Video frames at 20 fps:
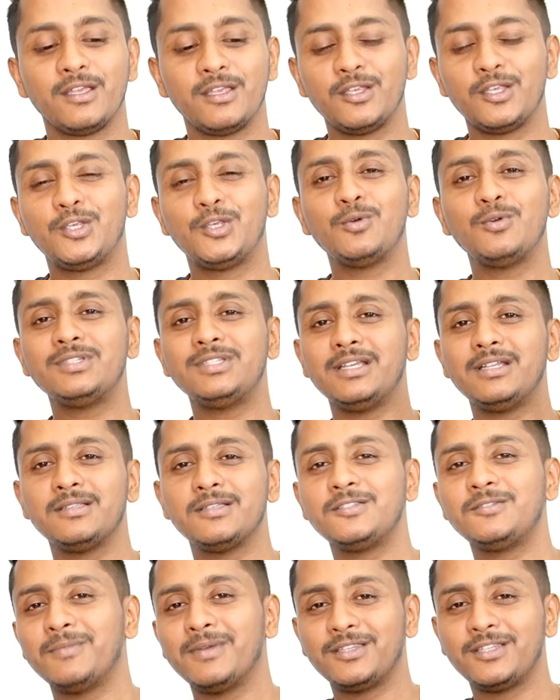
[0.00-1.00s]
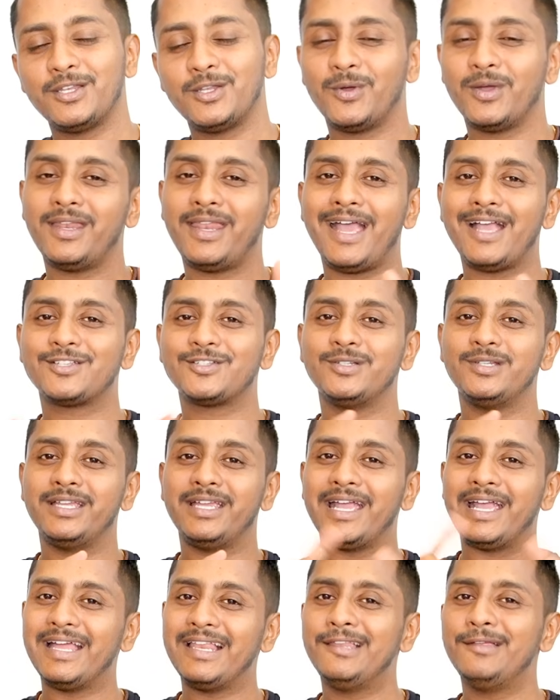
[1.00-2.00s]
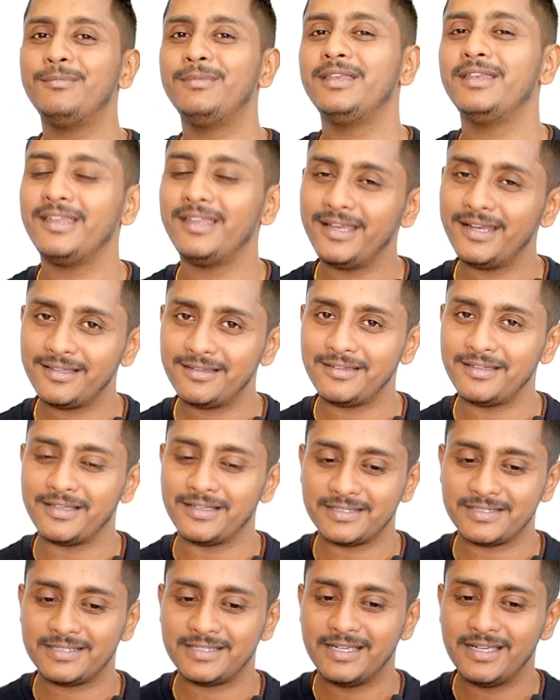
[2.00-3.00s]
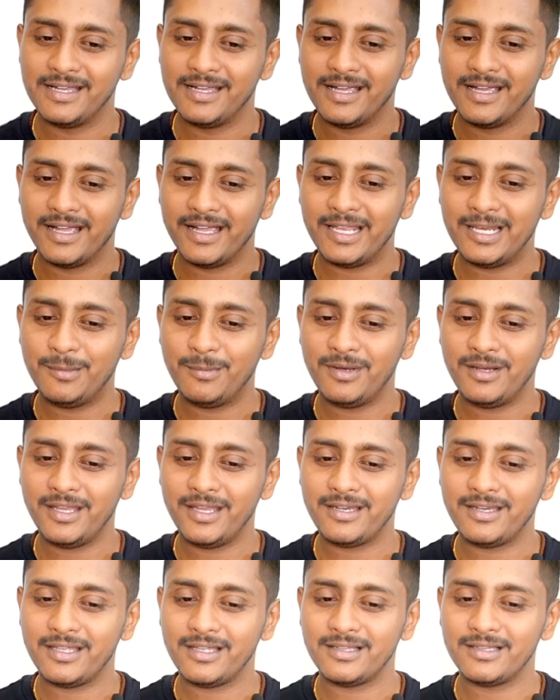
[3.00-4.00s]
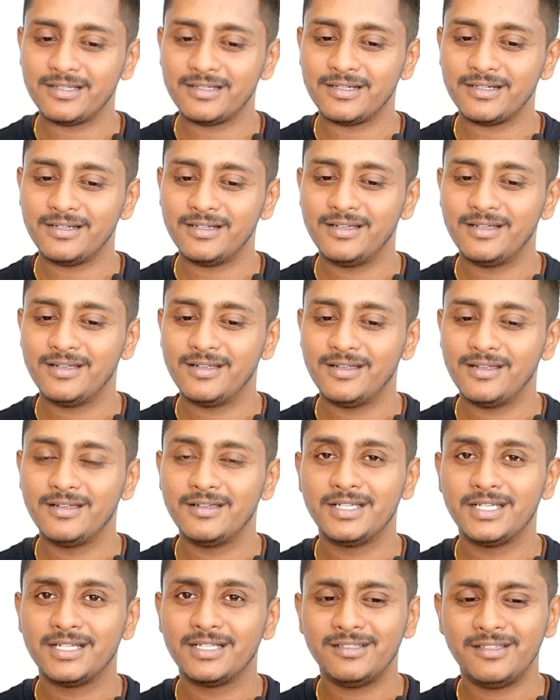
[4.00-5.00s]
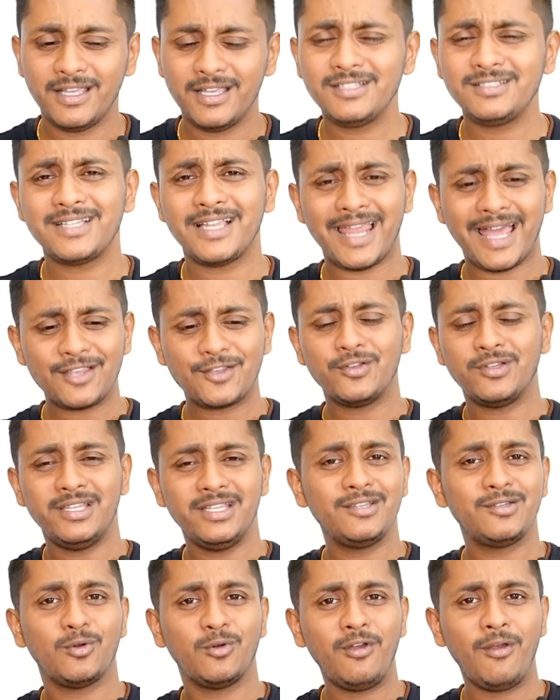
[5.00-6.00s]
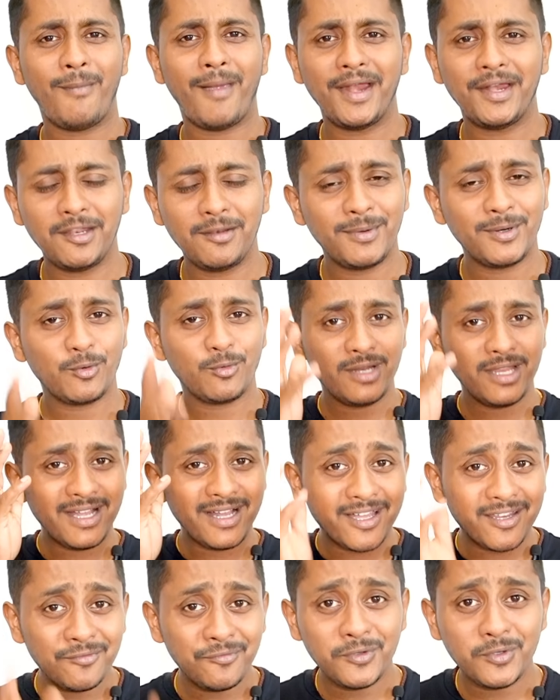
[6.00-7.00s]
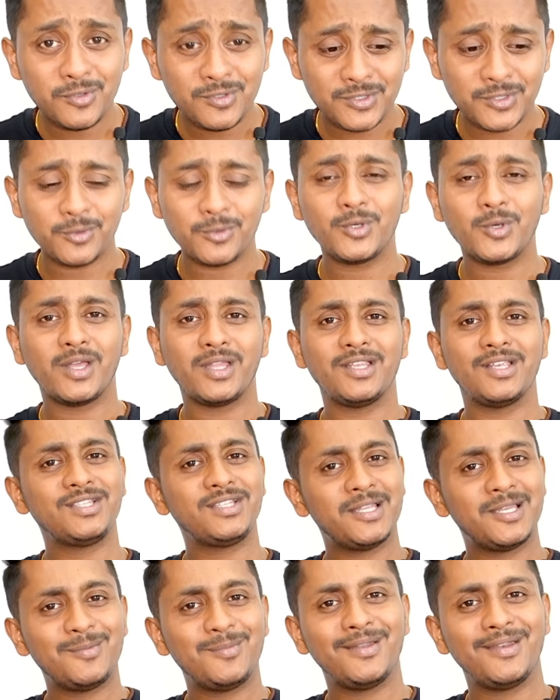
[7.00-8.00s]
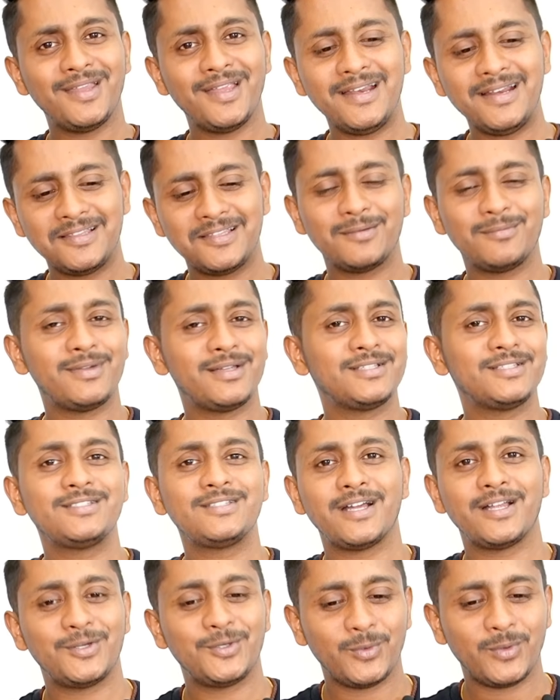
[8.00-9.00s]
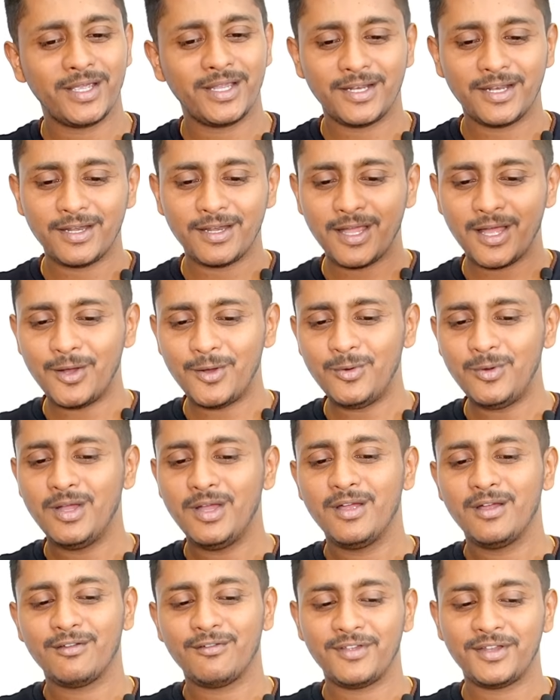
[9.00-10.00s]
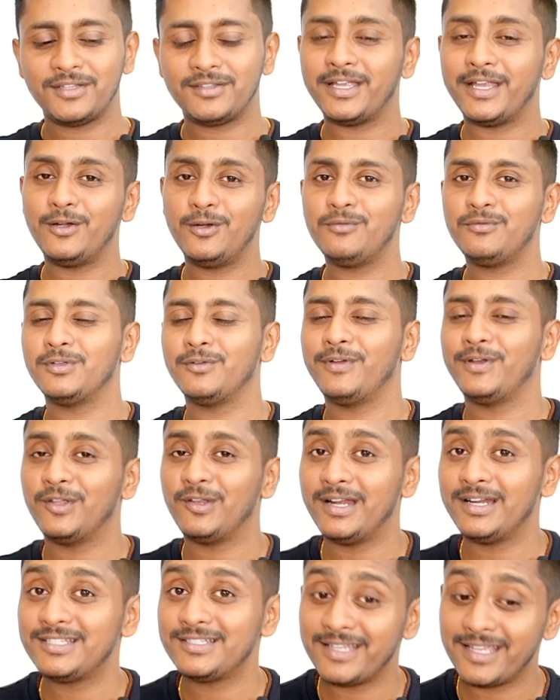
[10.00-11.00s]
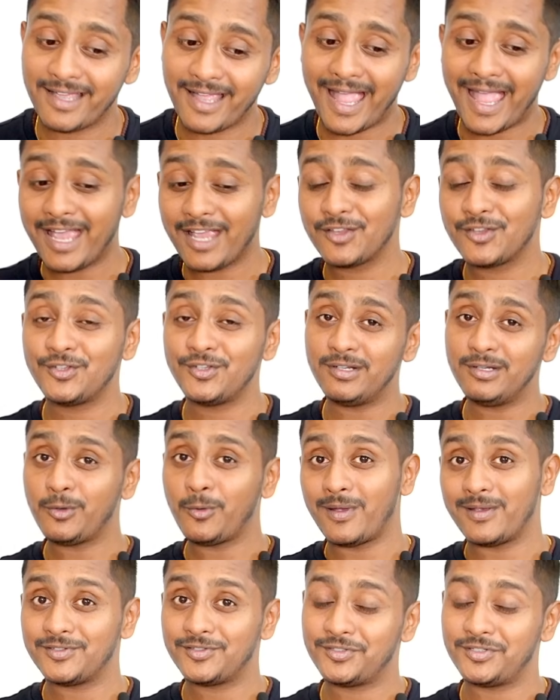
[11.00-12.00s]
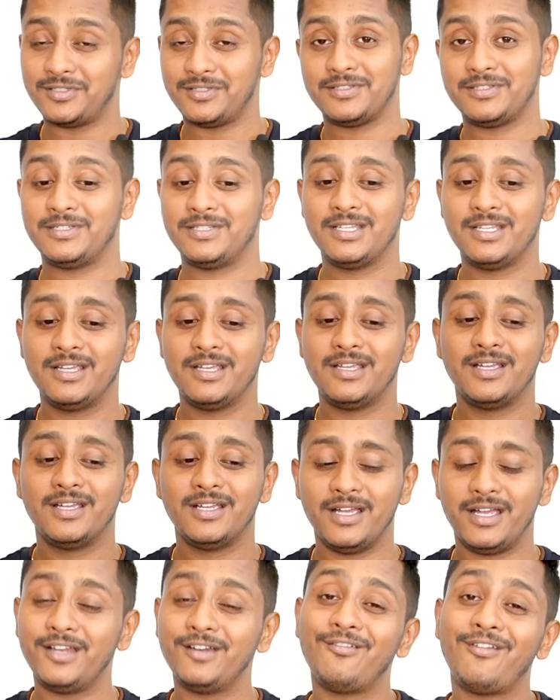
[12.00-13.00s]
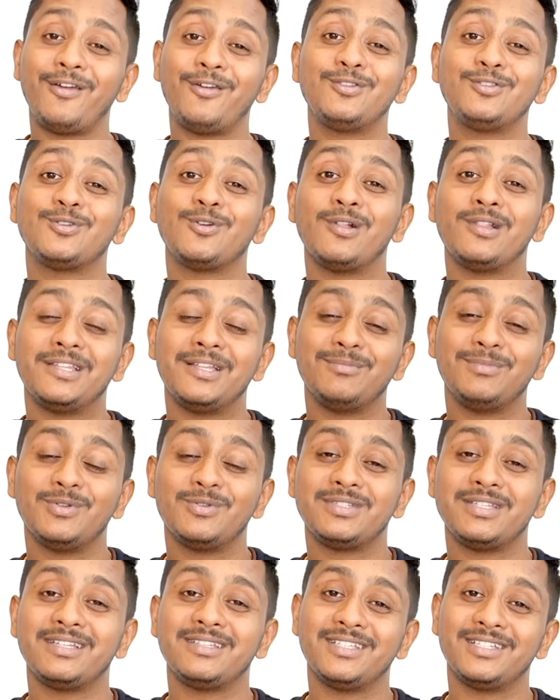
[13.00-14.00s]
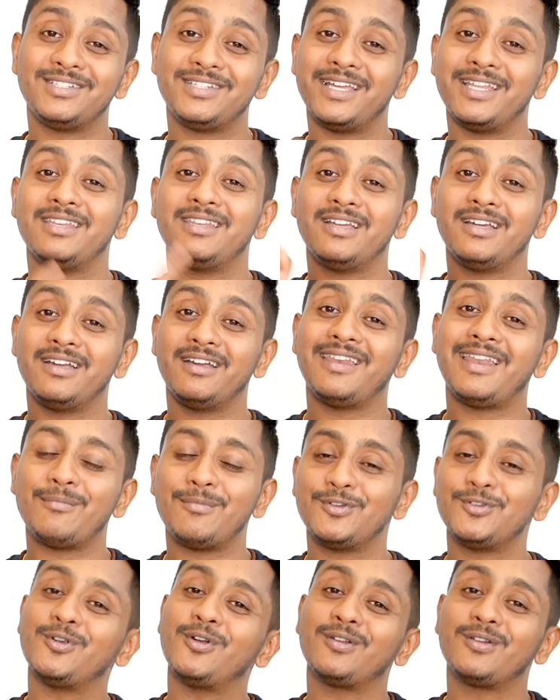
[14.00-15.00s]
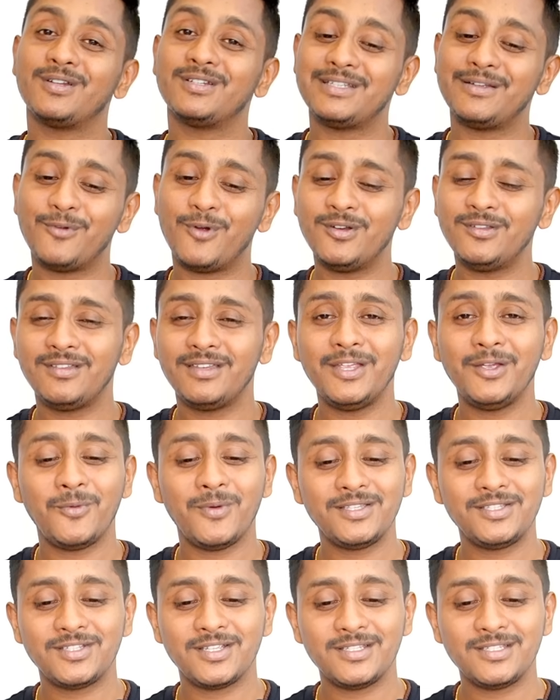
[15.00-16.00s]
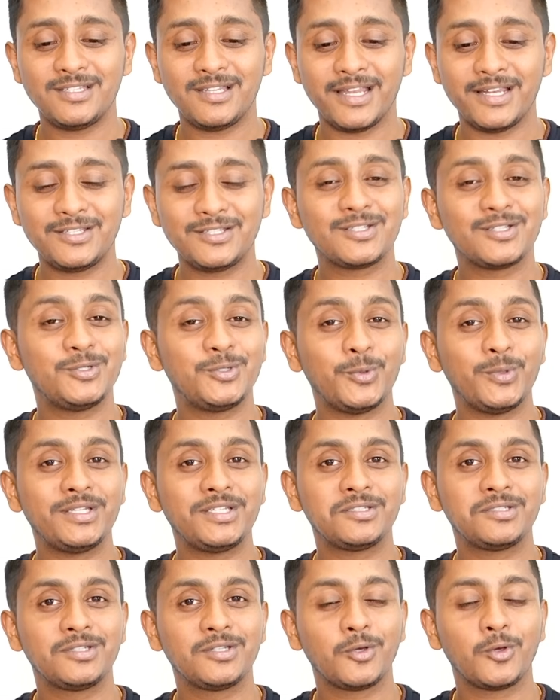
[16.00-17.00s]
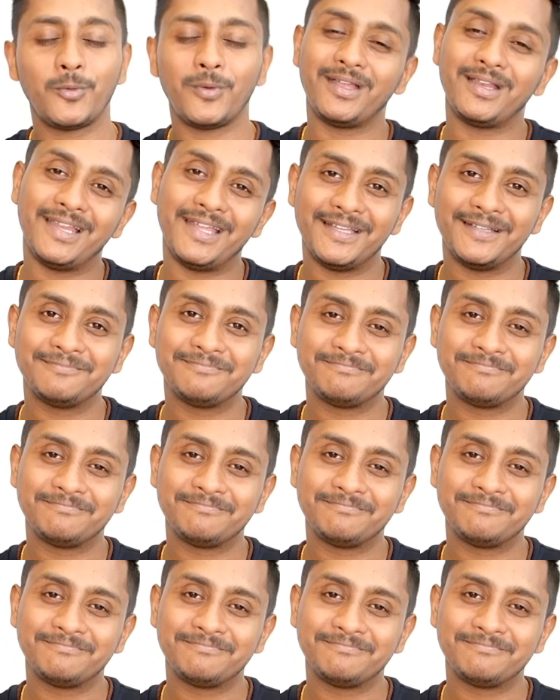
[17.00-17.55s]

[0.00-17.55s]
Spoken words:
Using this method, you can actually eliminate things. Eliminating the things that actually don't matter but only confuse you, you can just eliminate them and start doing it. And now we're at the end of the video. Let's take actual questions and try to solve them using the 10 grammar shortcuts. I've got 3 questions. Let's do it quickly.